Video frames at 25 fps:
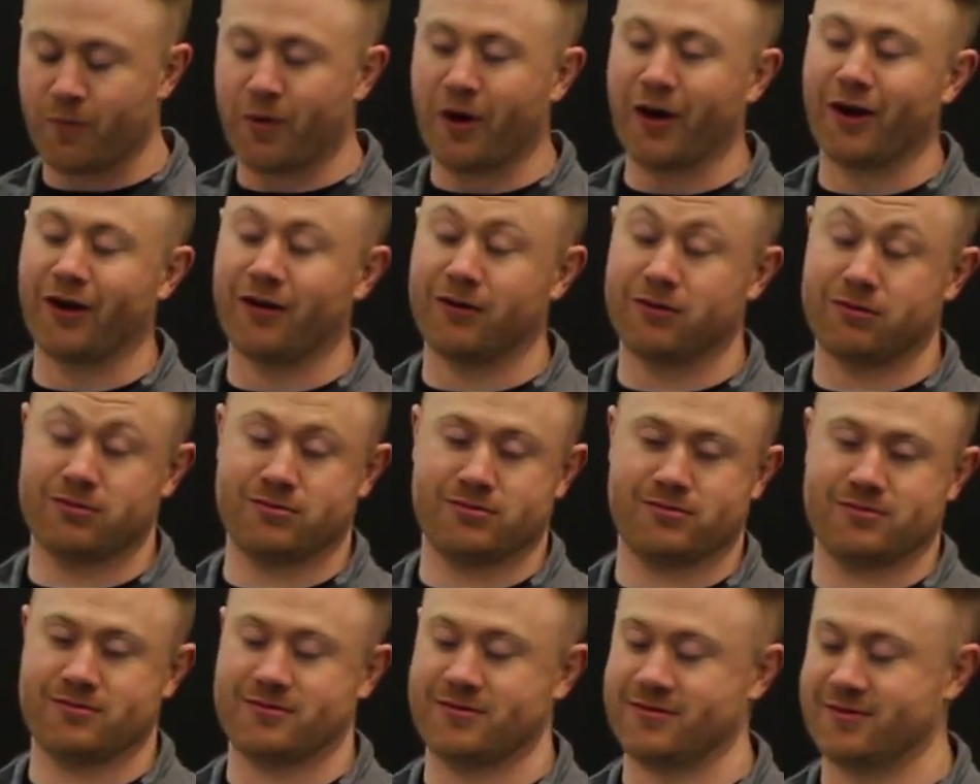bottle.
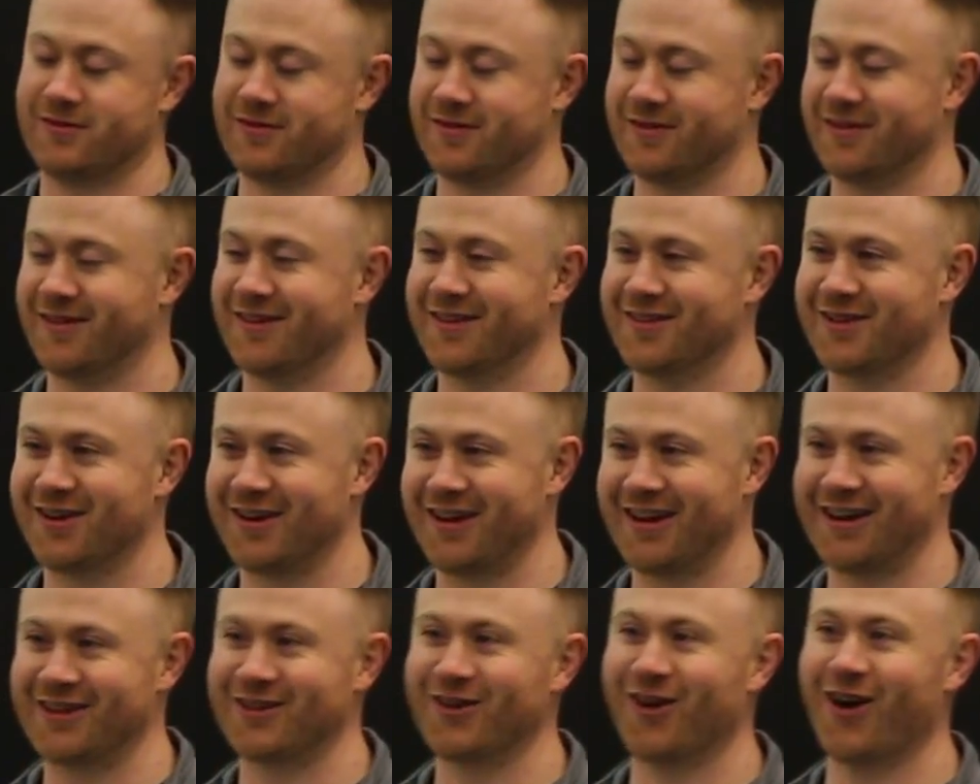
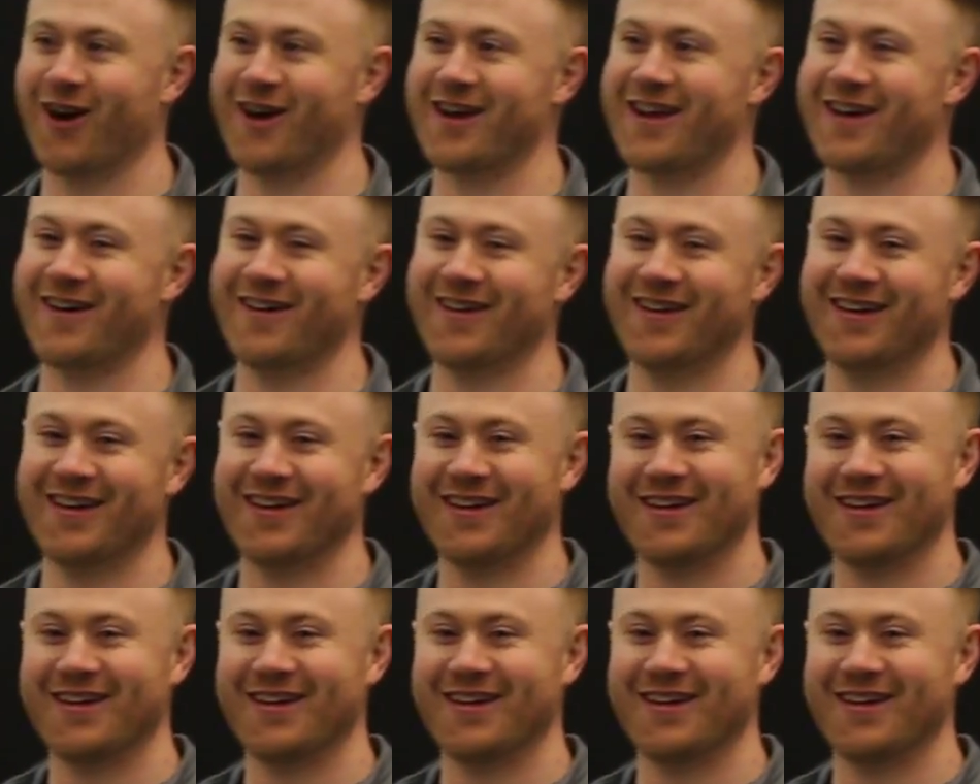Starting to get tired now.